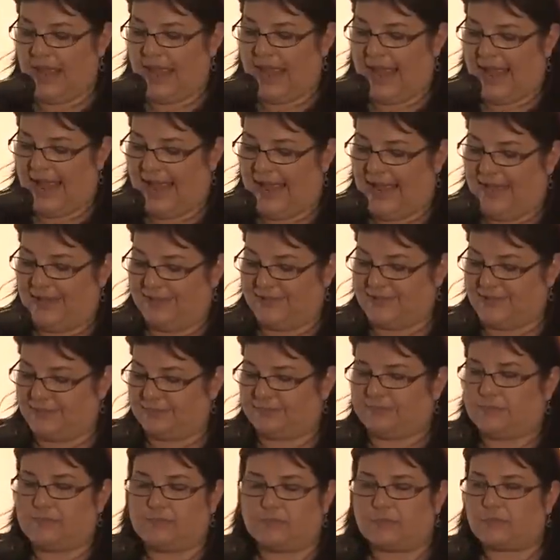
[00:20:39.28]
And
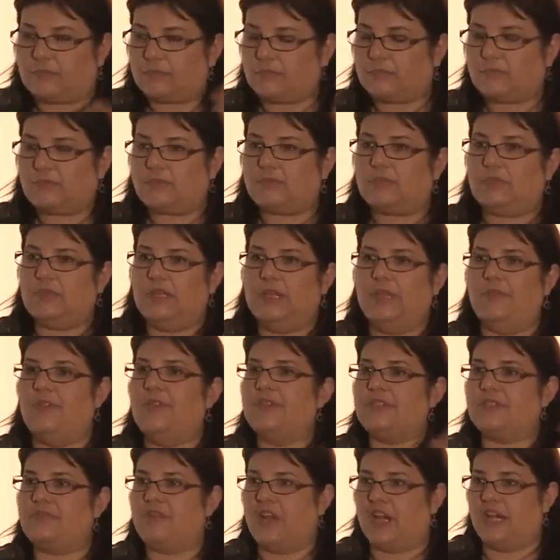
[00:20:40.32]
in
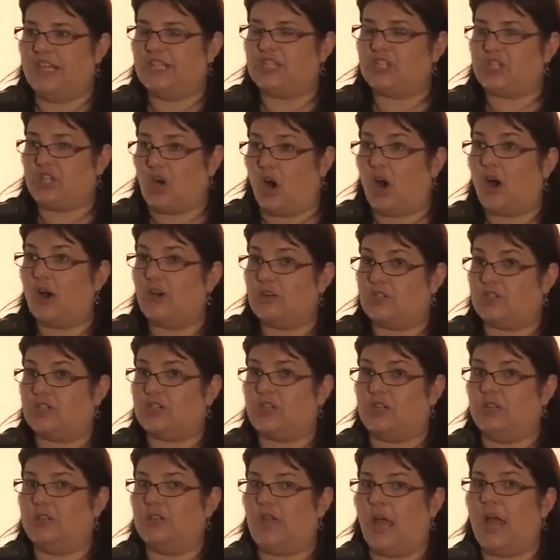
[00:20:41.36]
this very charged
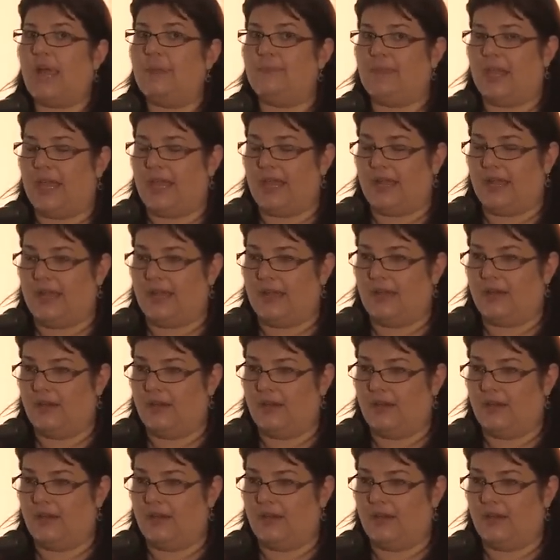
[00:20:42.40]
climate